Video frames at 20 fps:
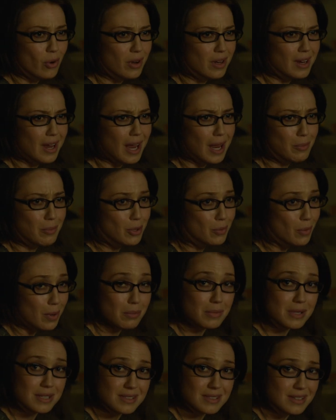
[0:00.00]
Nick's seemingly
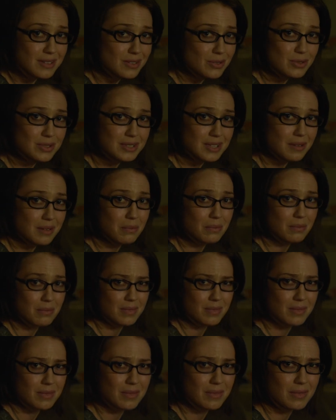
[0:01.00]
carefree behavior. She
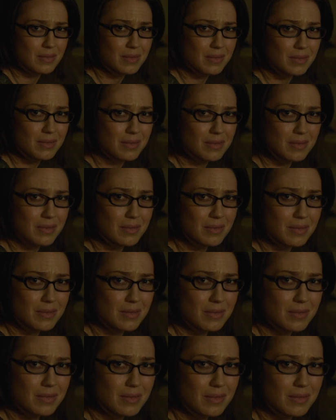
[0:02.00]
confronts him about it,